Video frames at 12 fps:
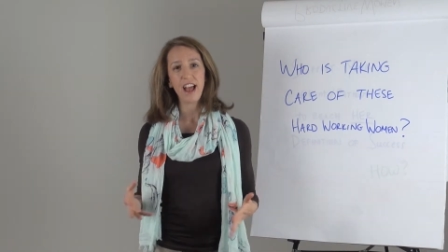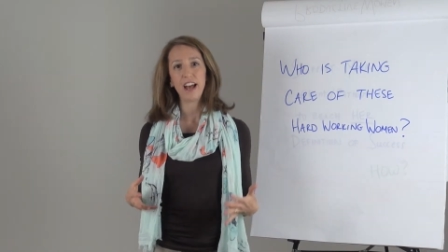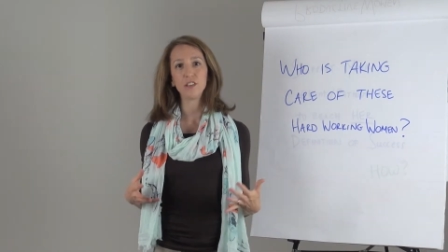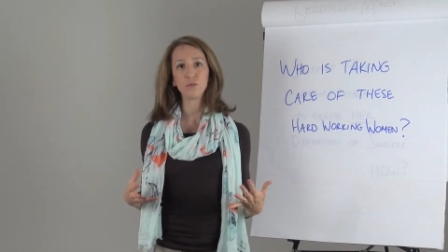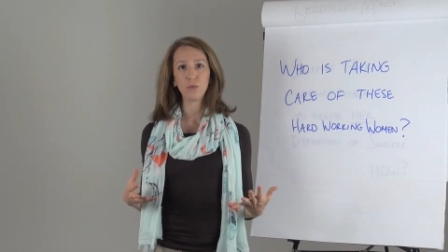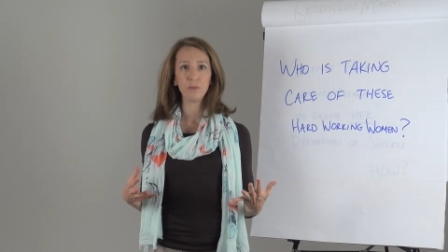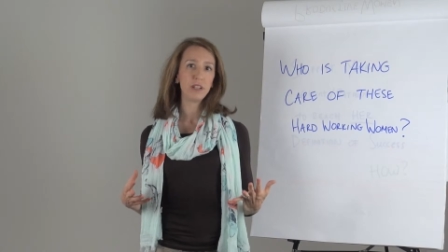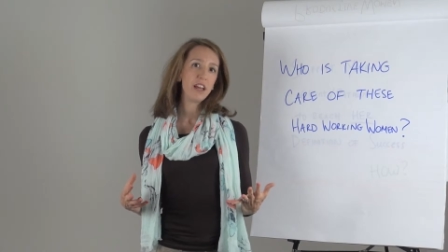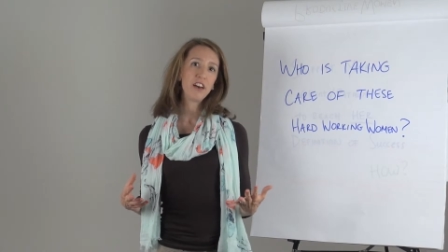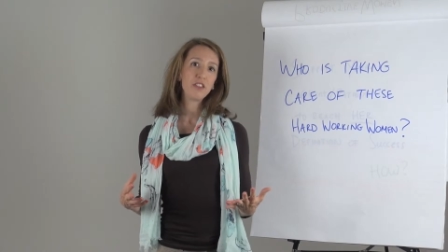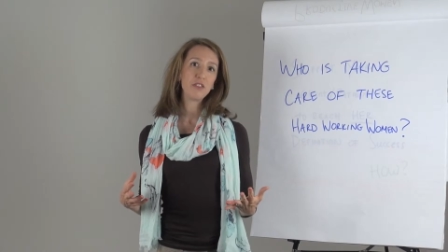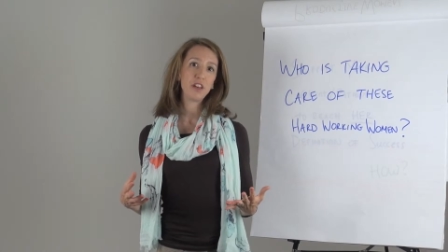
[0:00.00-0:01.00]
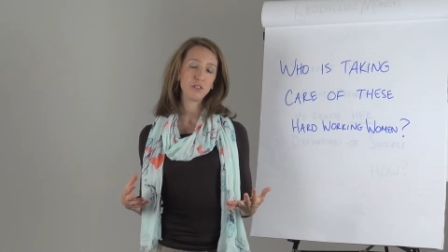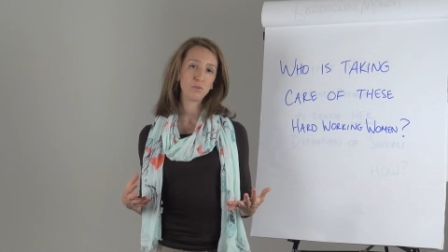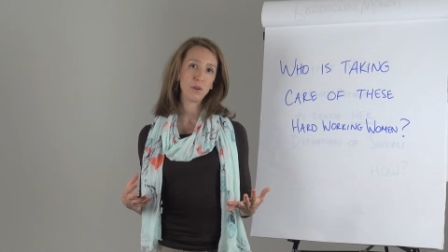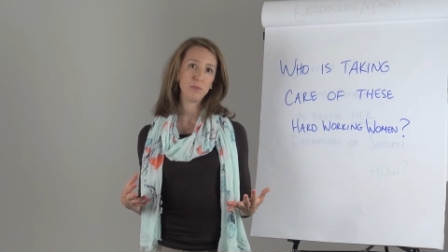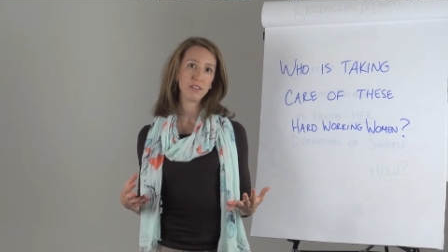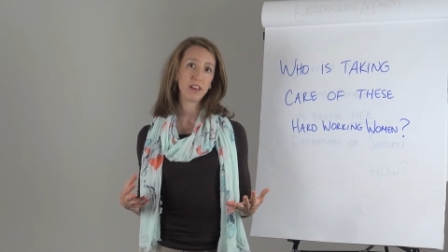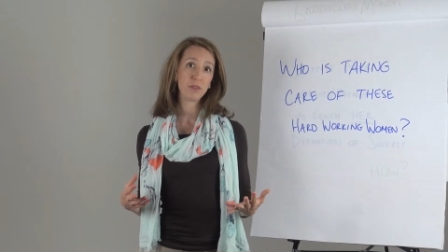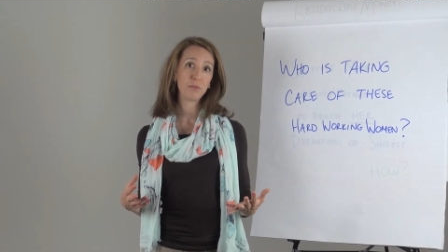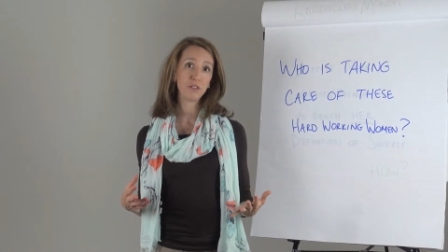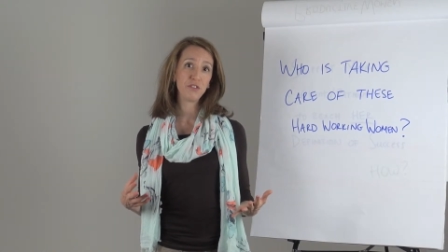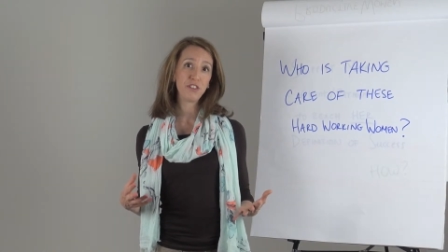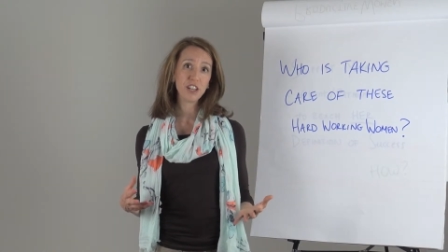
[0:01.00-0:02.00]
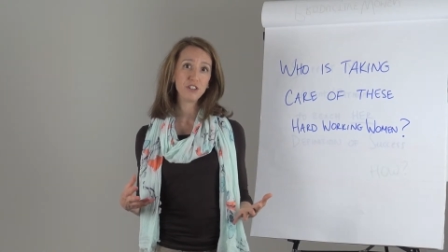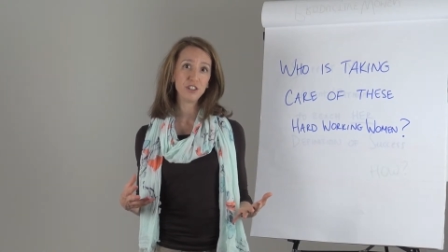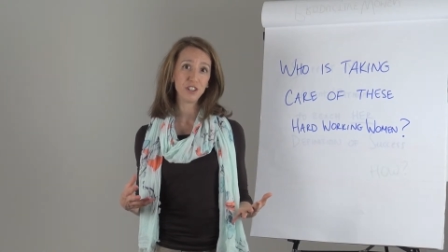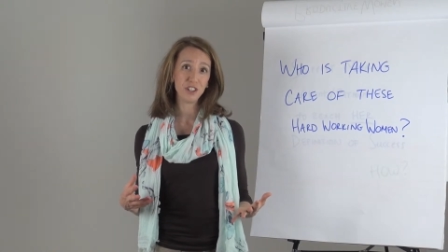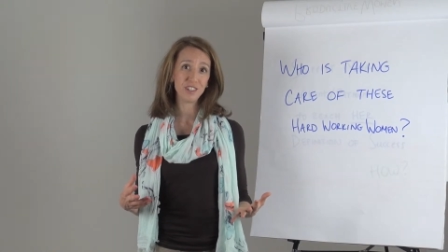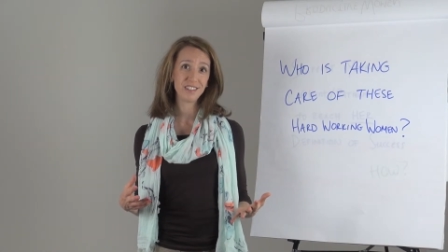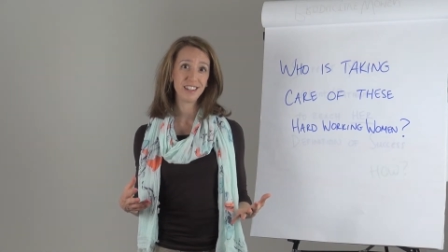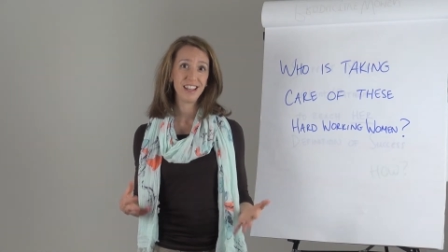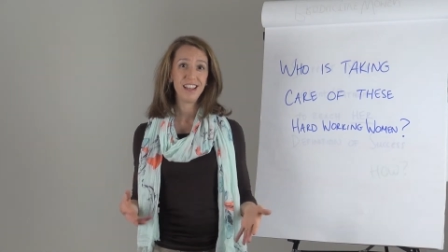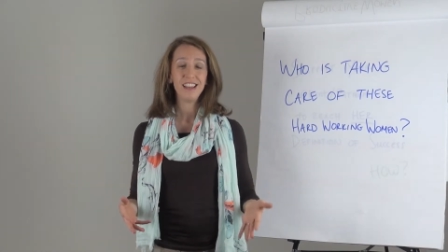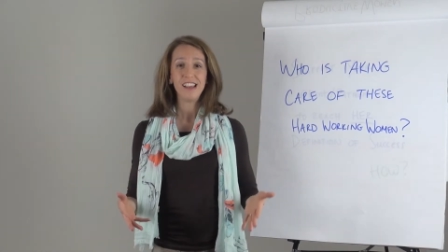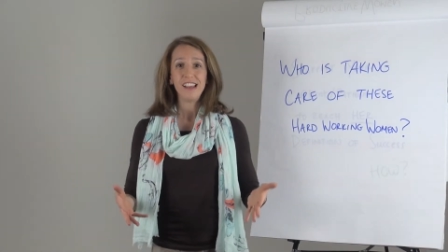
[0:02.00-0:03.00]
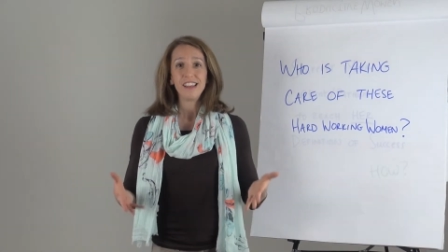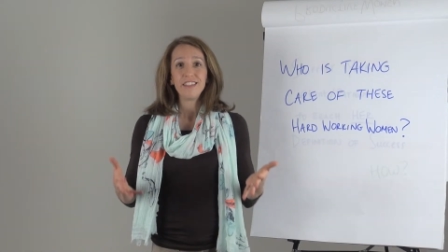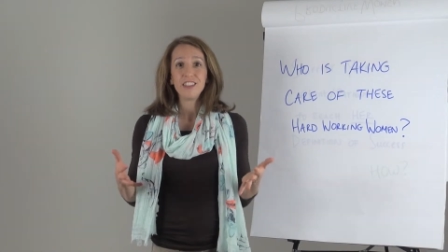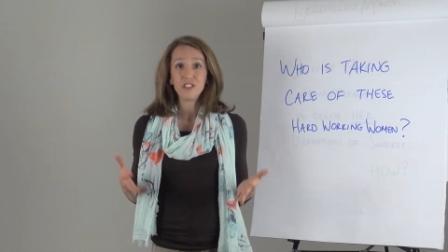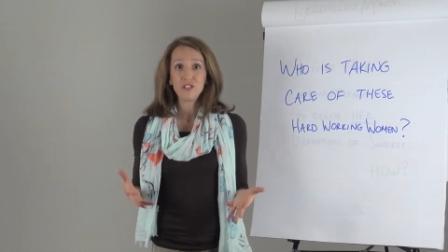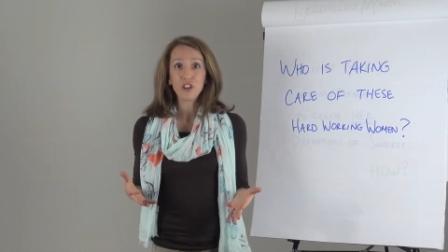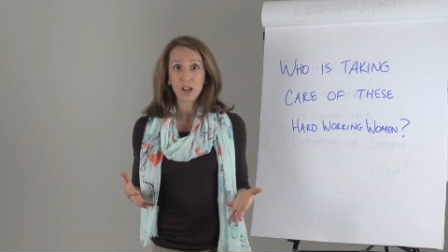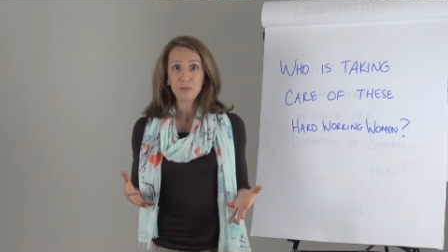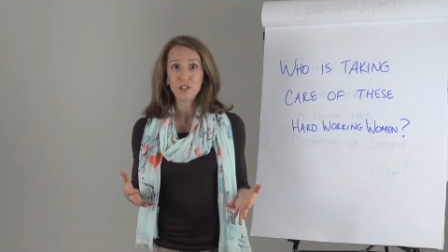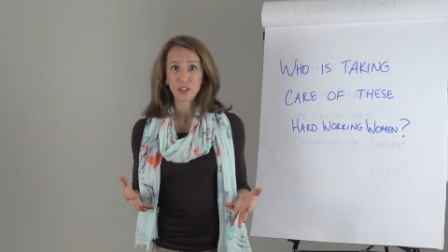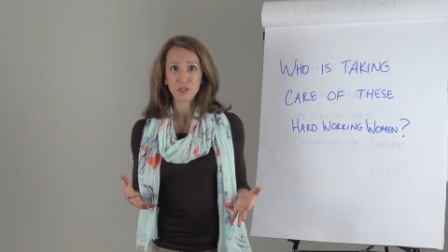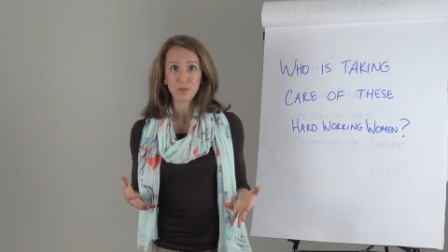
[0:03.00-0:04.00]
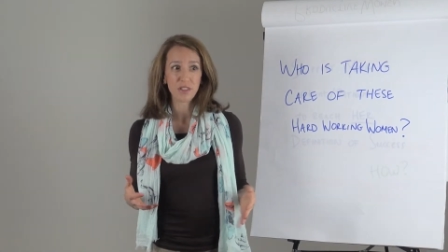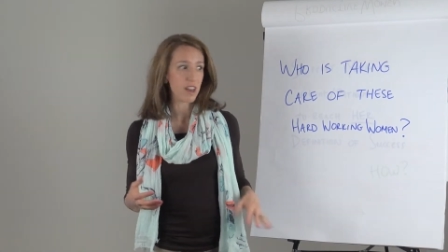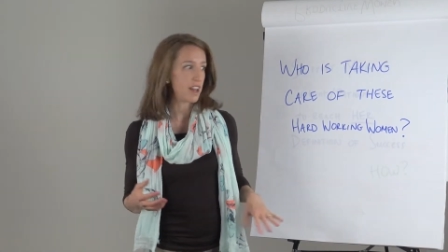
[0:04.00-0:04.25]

As, women health, as women's health professionals, this job starts with